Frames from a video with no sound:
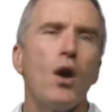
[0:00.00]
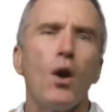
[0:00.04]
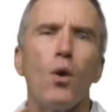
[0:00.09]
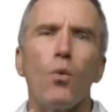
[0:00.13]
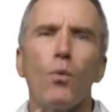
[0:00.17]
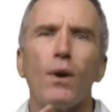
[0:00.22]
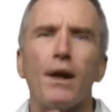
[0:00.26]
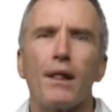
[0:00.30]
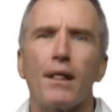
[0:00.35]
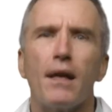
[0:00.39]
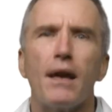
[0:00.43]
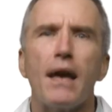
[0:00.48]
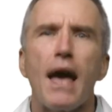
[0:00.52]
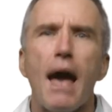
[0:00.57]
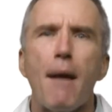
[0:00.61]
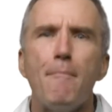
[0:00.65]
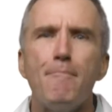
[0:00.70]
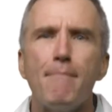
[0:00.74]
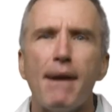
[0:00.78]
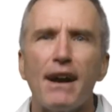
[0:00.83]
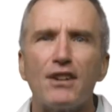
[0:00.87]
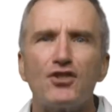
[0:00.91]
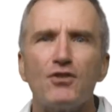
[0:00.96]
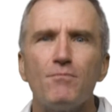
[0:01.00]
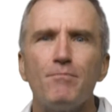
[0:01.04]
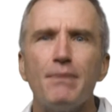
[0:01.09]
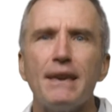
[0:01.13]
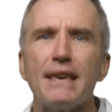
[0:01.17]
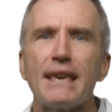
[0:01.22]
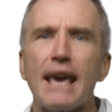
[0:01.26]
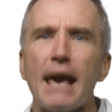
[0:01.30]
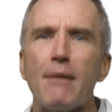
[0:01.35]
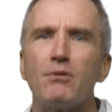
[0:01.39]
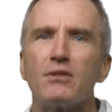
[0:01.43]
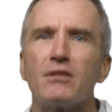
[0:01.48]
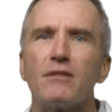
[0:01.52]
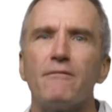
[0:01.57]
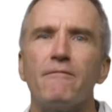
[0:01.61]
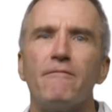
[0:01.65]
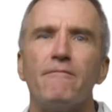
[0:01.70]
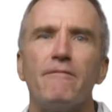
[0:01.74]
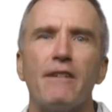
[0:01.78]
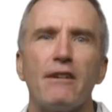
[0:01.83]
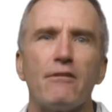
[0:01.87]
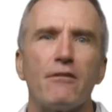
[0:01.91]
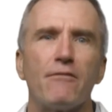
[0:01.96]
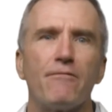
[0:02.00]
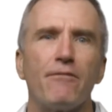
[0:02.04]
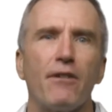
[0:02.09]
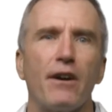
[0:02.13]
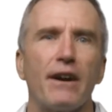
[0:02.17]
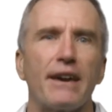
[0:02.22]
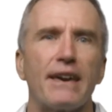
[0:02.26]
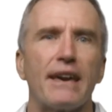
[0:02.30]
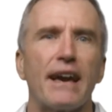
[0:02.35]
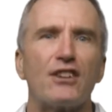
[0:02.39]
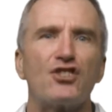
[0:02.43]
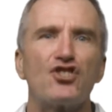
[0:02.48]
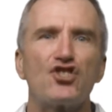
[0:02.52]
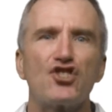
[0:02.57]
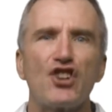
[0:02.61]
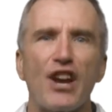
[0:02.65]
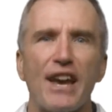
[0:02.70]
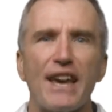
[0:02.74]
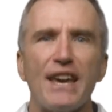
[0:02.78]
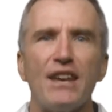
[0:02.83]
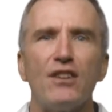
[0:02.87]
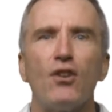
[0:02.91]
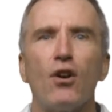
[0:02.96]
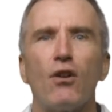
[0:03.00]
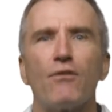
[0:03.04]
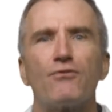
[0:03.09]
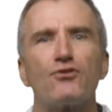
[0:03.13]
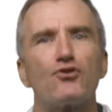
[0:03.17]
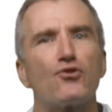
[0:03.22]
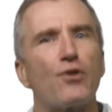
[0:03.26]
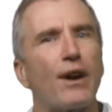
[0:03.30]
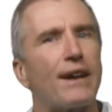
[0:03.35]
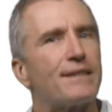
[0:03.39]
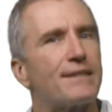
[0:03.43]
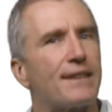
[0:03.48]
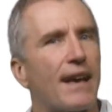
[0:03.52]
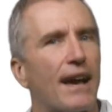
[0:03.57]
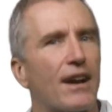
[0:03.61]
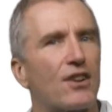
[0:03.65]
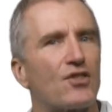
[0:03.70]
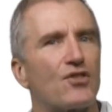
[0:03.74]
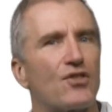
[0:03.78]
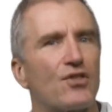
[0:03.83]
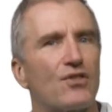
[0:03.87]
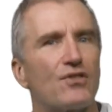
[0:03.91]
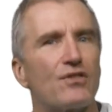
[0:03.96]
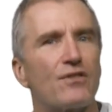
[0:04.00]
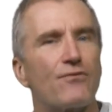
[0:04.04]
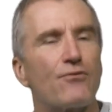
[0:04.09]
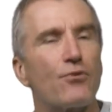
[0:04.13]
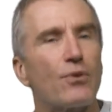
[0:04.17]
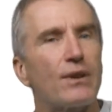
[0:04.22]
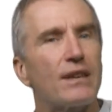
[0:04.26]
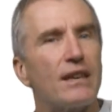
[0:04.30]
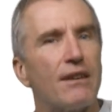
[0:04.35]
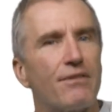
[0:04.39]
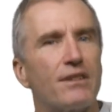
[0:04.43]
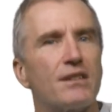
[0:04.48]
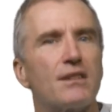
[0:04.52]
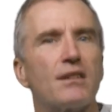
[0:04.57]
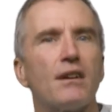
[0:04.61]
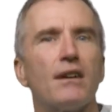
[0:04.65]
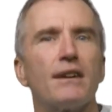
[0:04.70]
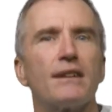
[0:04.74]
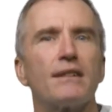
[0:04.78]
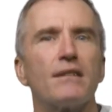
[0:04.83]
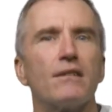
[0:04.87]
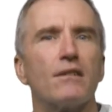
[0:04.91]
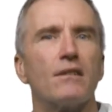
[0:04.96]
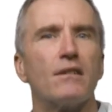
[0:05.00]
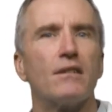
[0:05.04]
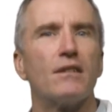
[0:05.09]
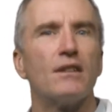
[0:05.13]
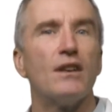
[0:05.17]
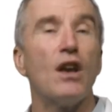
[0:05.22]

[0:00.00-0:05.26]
Well, imagine being able to verify a chain of transactions for a given title.